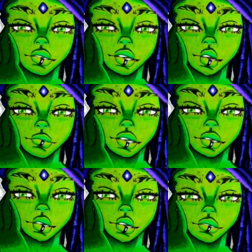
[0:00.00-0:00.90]
There will be a
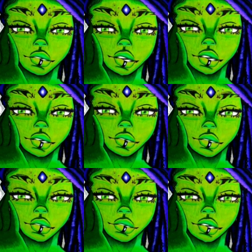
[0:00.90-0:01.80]
post that
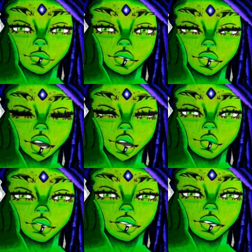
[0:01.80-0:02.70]
hopefully most of
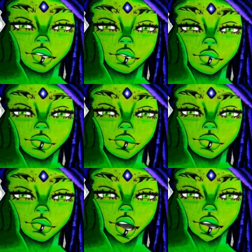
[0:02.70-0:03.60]
y'all will see.
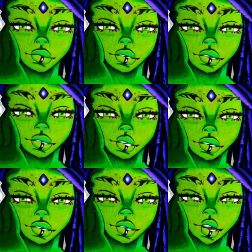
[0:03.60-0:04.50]
It's
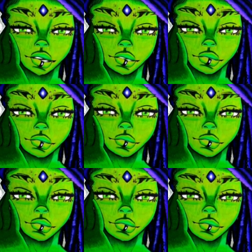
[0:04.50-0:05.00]
important.